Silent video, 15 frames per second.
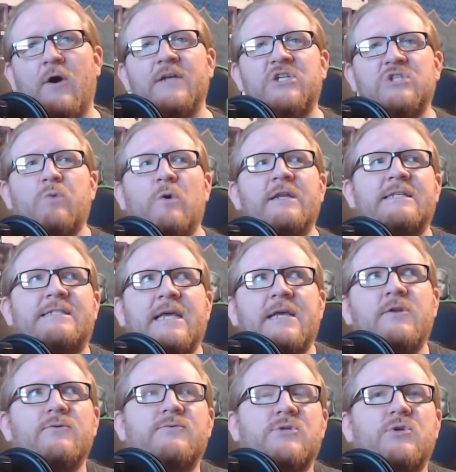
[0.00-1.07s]
I just want
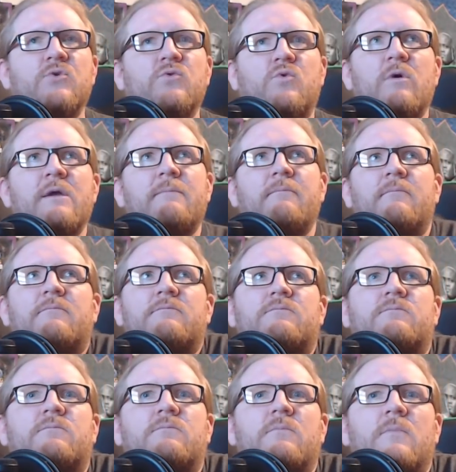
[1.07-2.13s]
Nintendo to quit
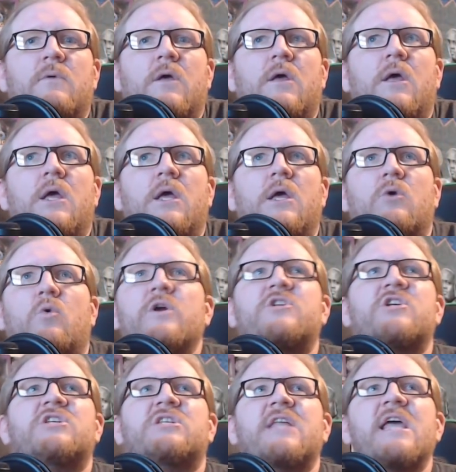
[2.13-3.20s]

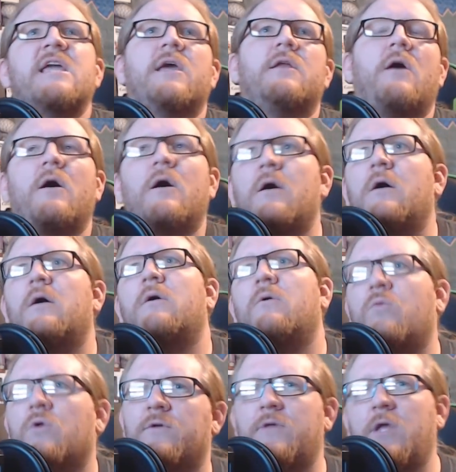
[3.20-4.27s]
just thinking, oh,
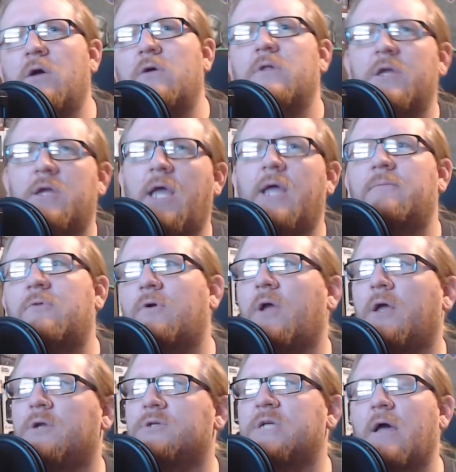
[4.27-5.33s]
we're the only game
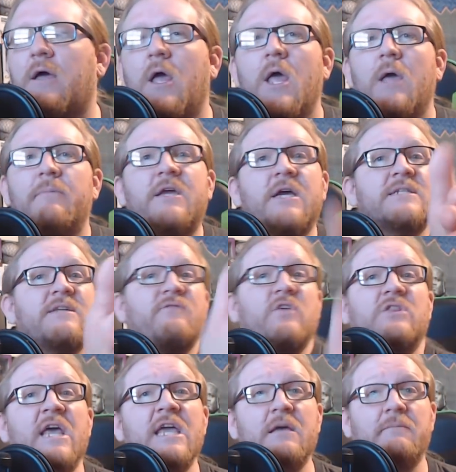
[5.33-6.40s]
creators out. Because if
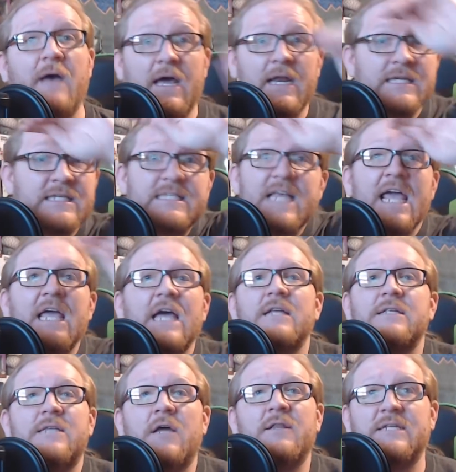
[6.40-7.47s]
you think about it, Sega
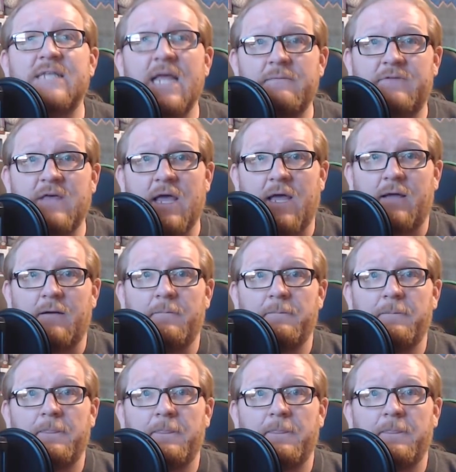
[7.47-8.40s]
had done the same thing.